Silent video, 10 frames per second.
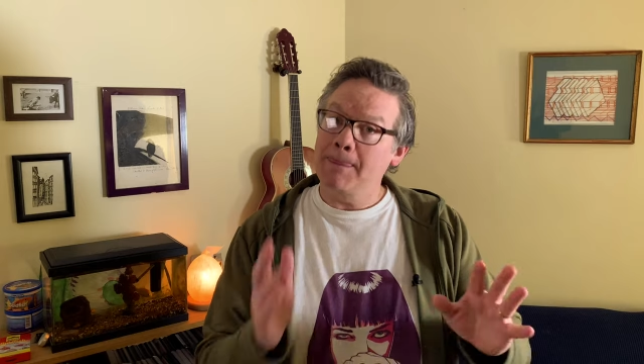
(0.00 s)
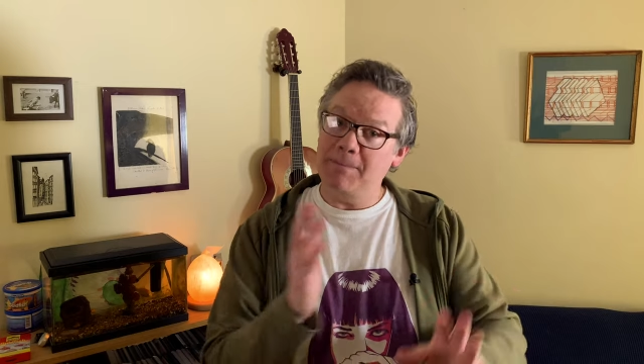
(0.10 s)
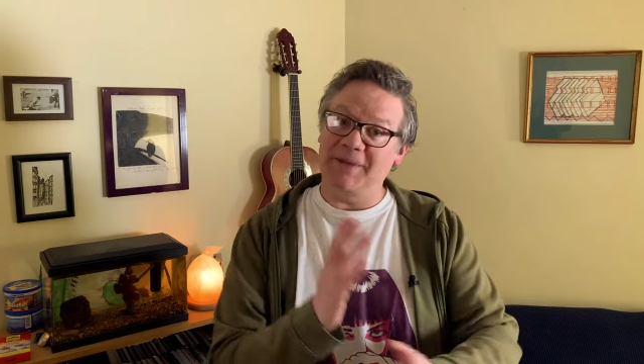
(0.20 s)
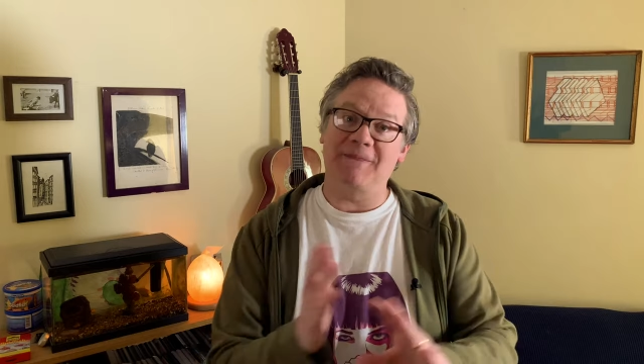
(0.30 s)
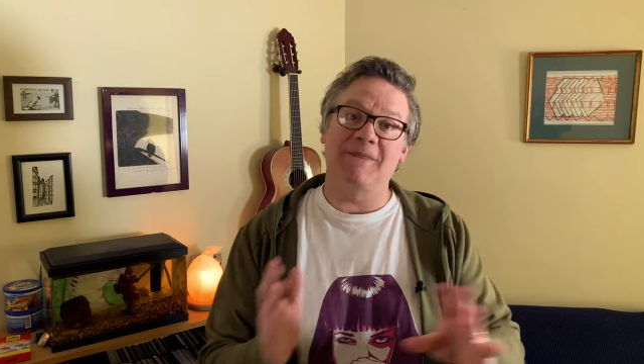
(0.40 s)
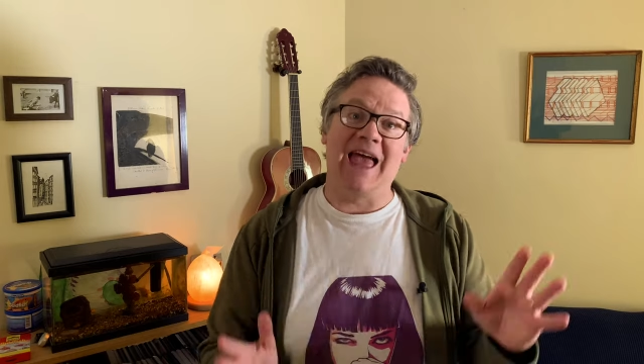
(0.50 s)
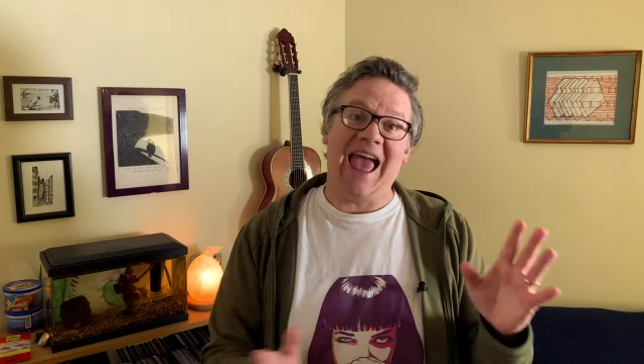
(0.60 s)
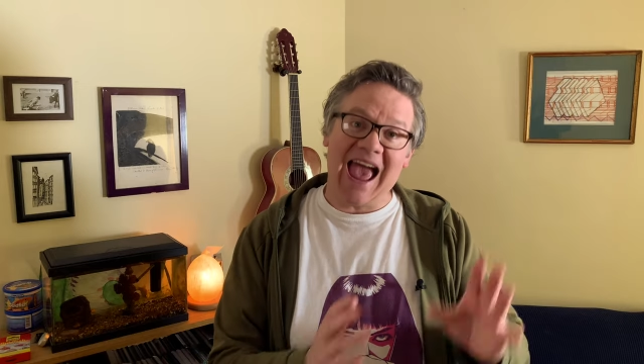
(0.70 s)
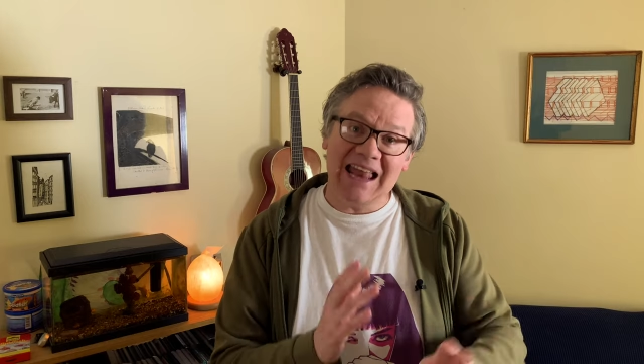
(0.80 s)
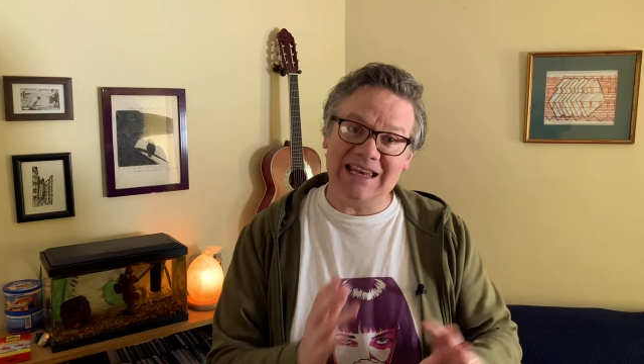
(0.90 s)
but the
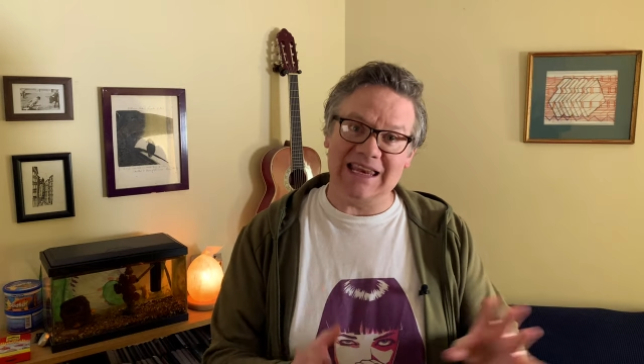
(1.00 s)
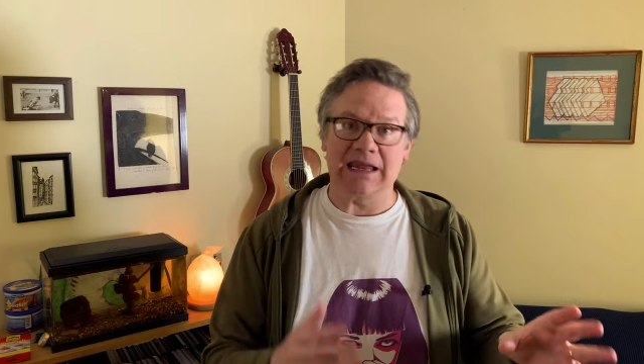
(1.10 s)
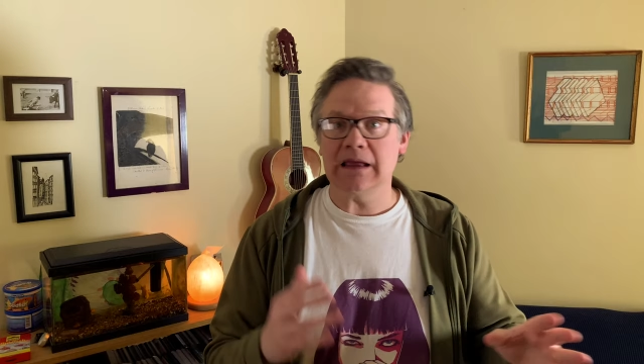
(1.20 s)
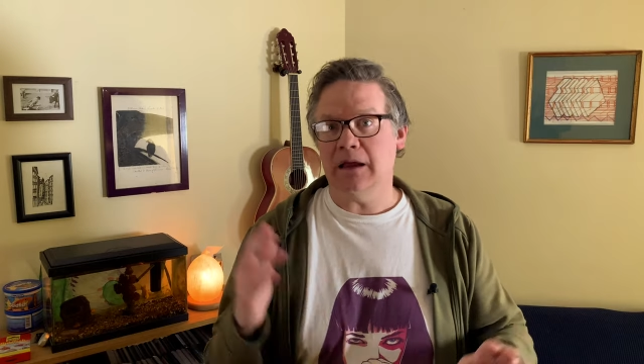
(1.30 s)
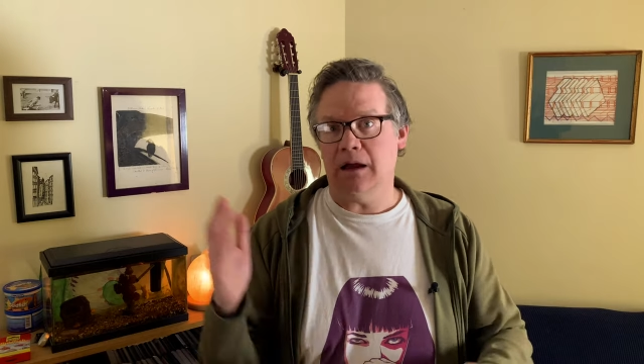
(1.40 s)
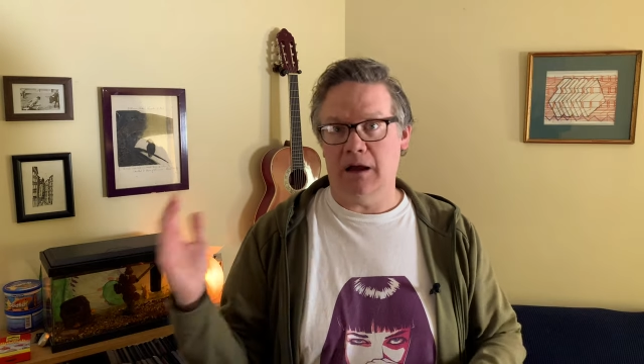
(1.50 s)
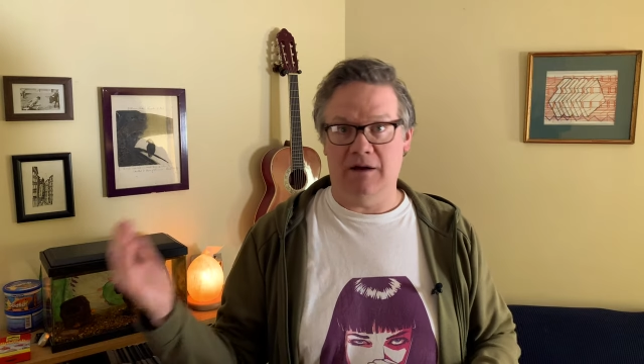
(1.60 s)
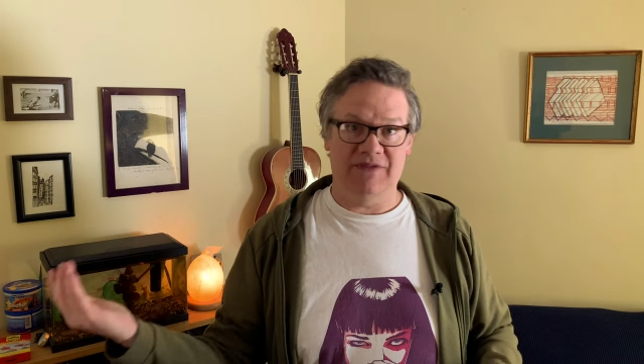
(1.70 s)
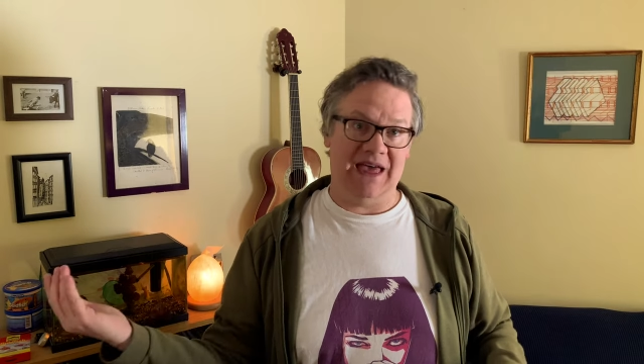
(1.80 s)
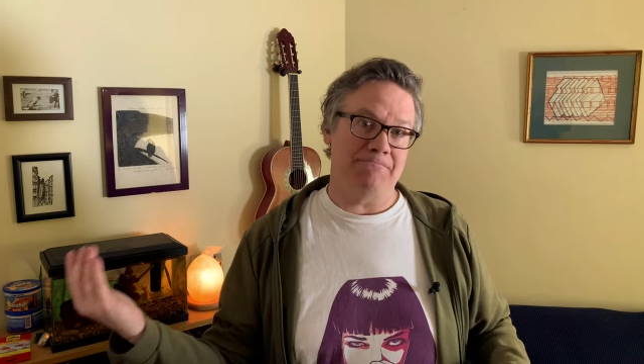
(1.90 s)
editing
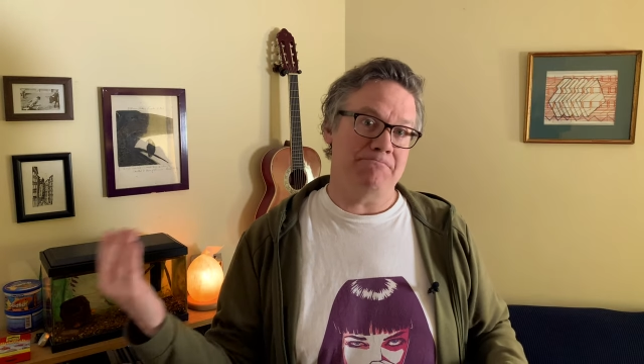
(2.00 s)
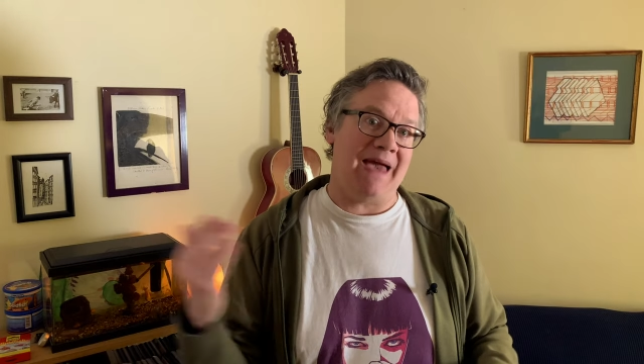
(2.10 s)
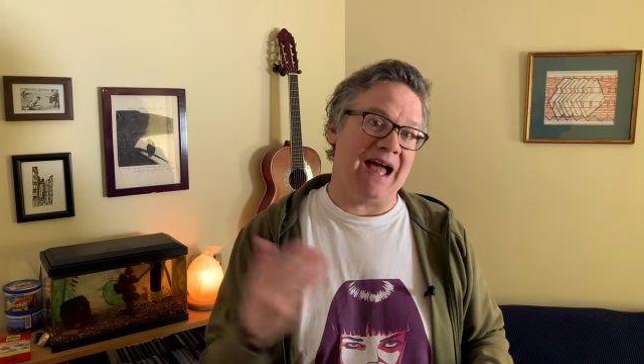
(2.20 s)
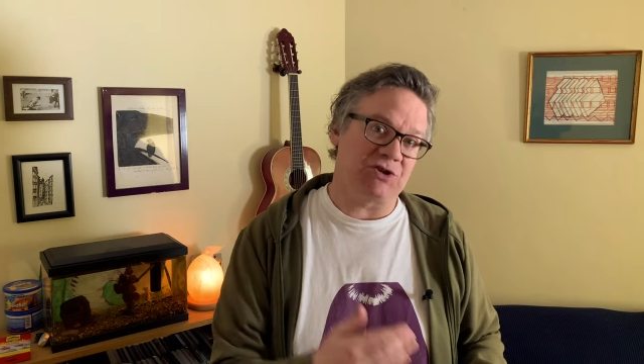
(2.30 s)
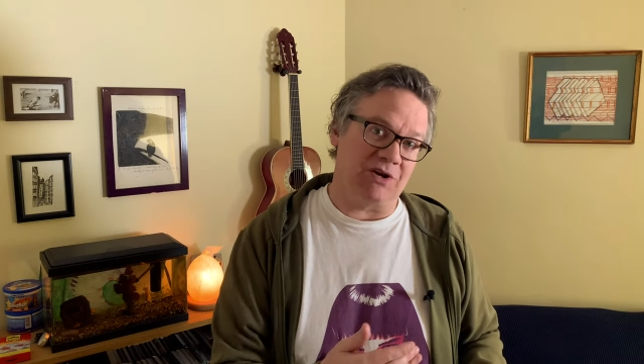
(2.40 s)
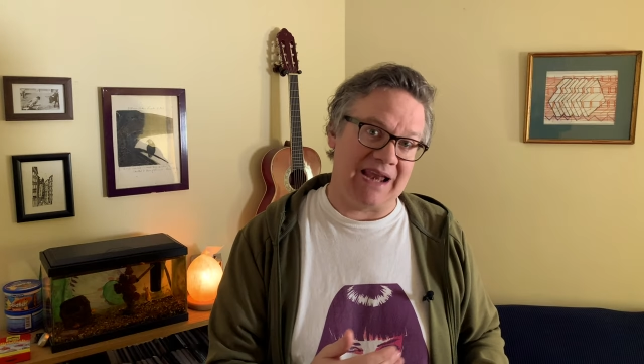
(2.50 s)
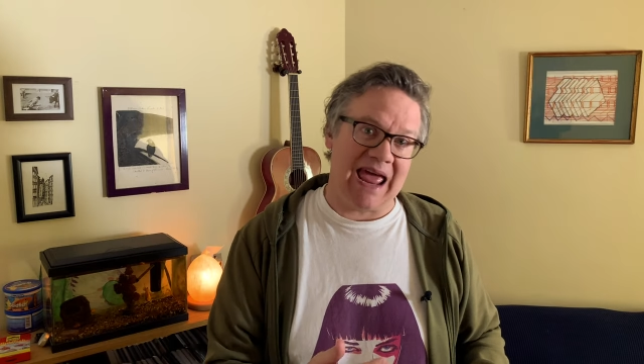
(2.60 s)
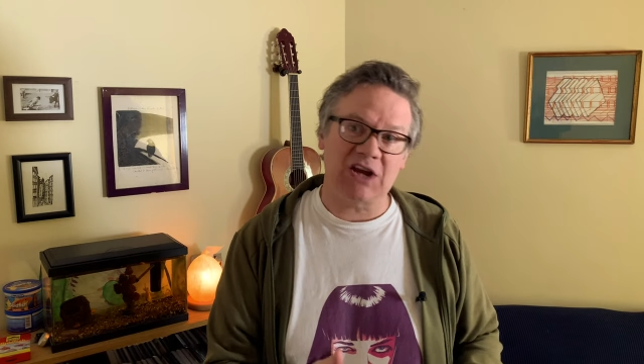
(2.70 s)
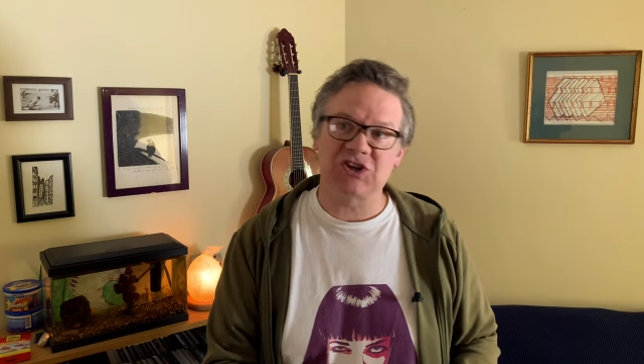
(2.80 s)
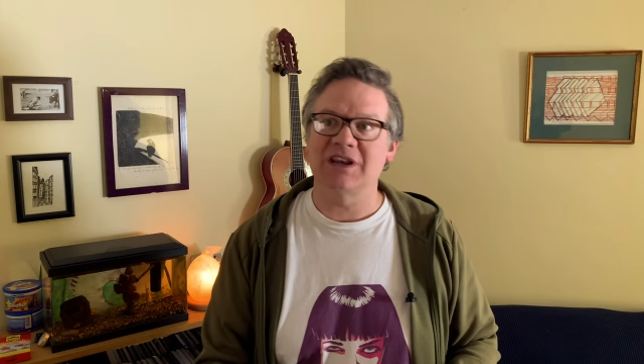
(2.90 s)
of that match on
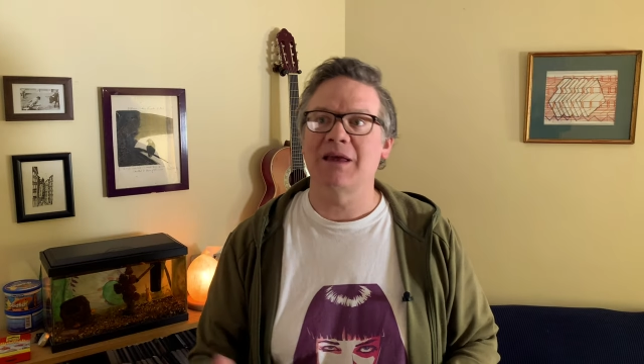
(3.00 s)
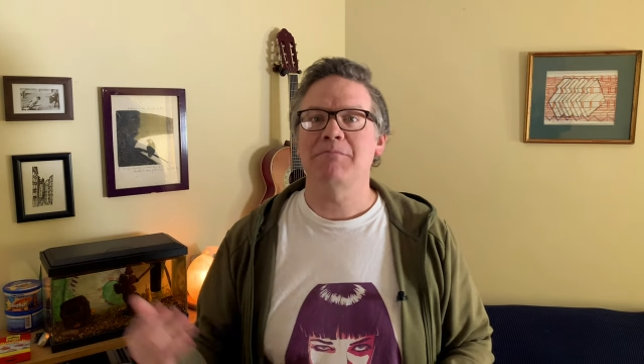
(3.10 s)
action